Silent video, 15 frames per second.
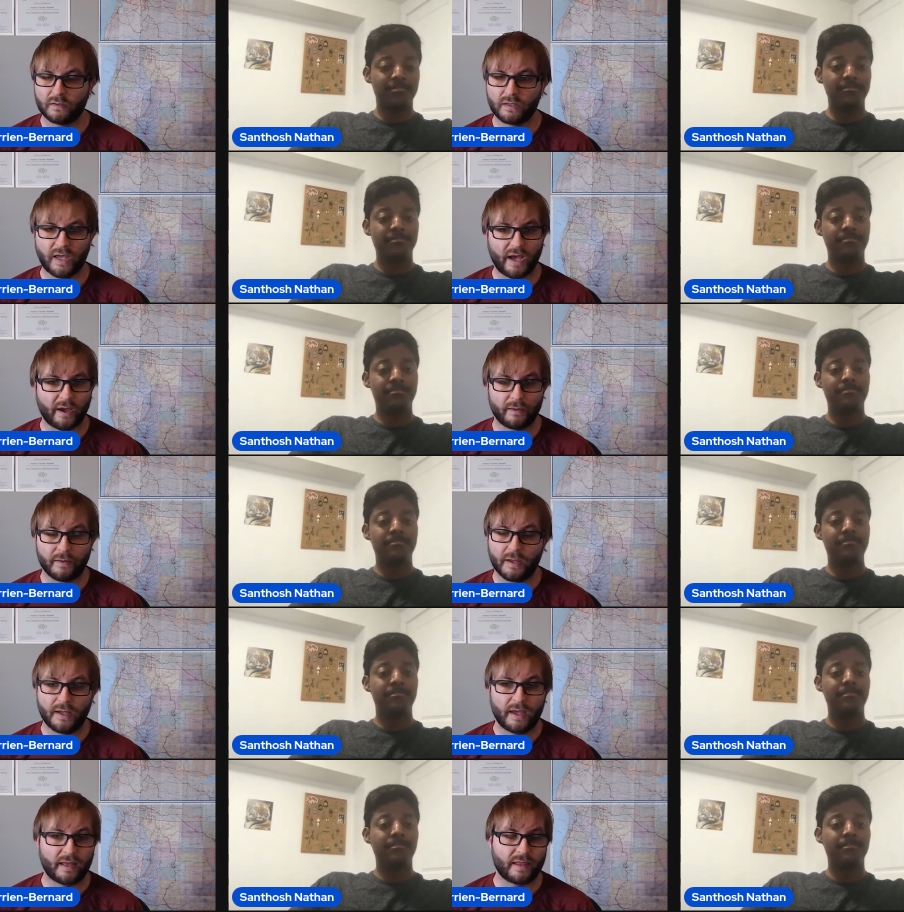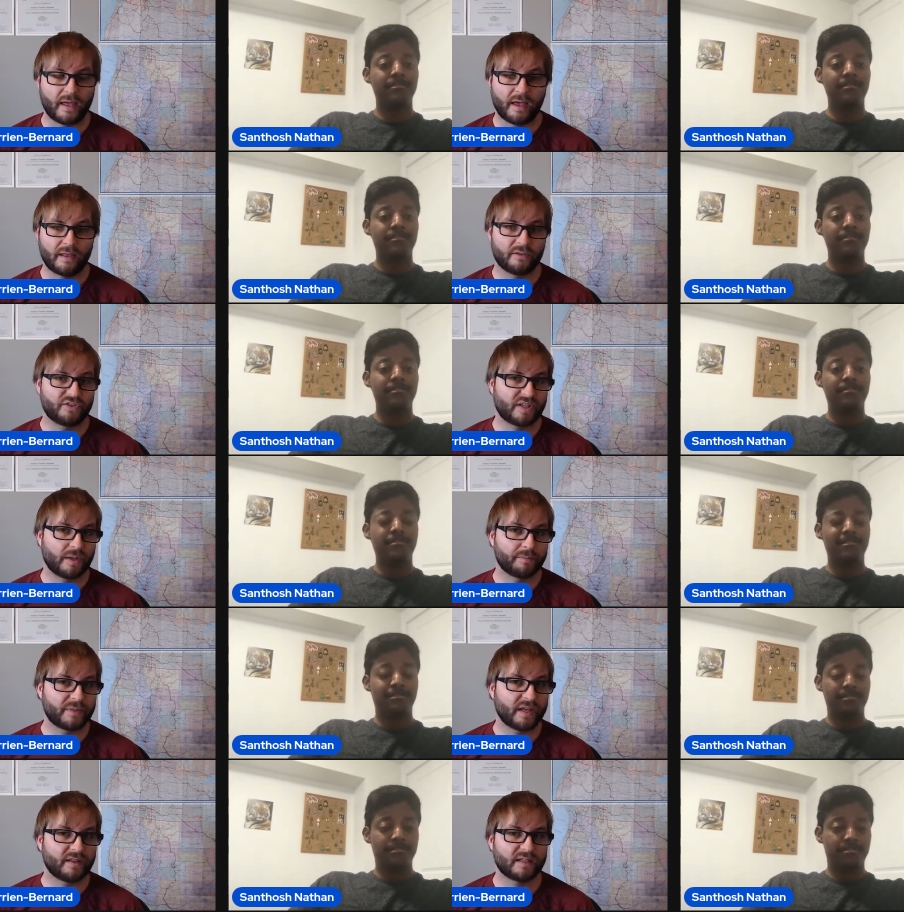Speaker 1: yeah, and, and
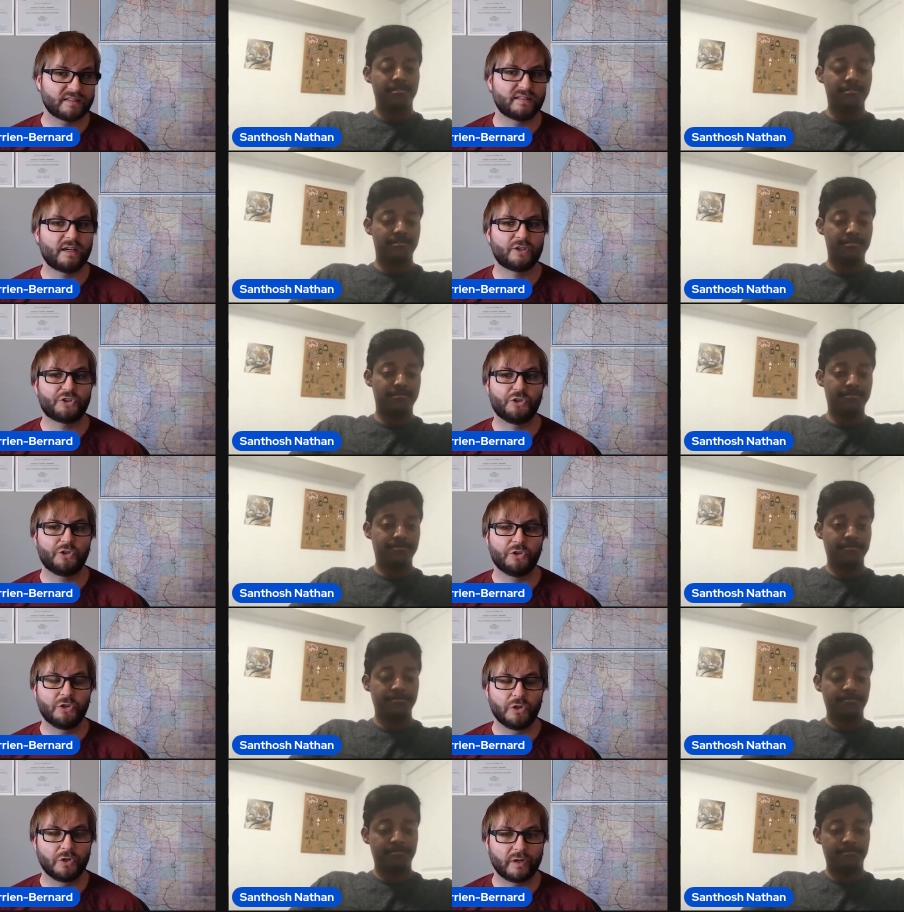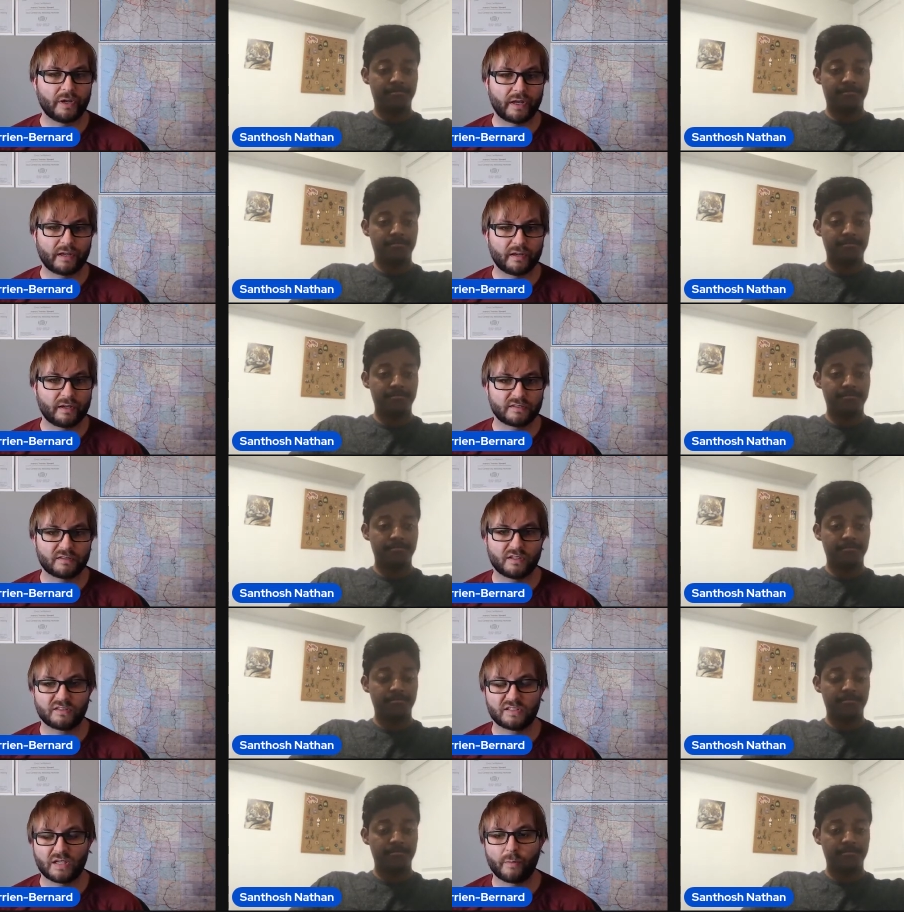something that's actually new lately is
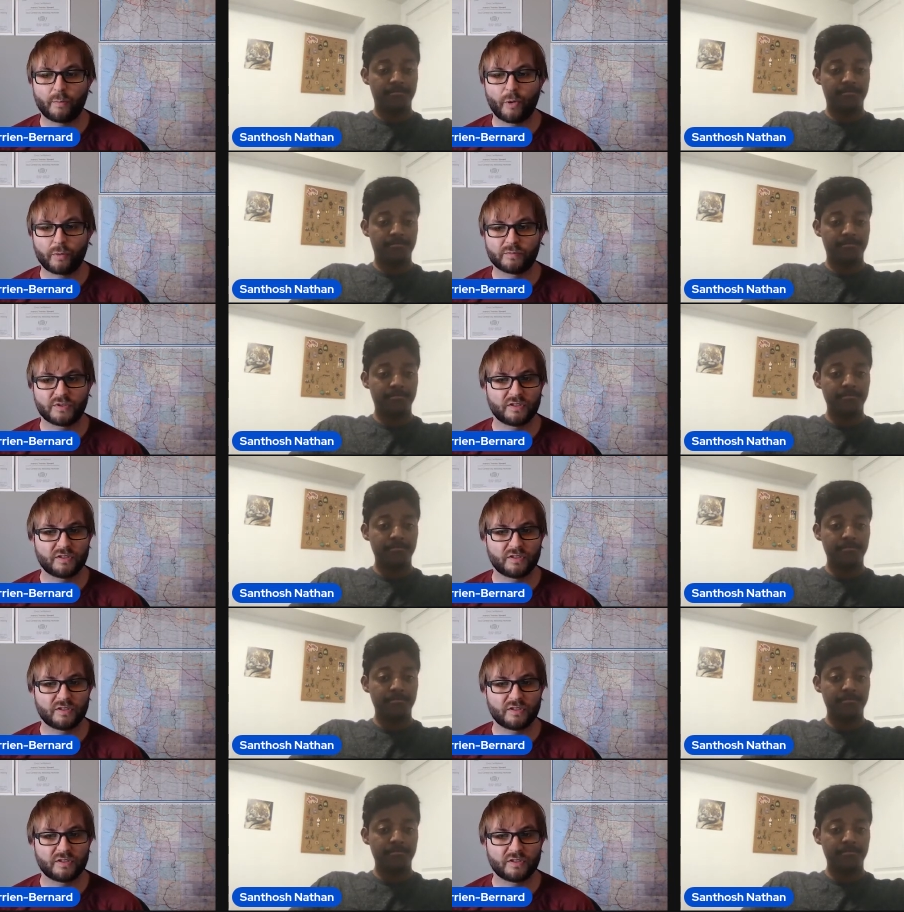the suburbs.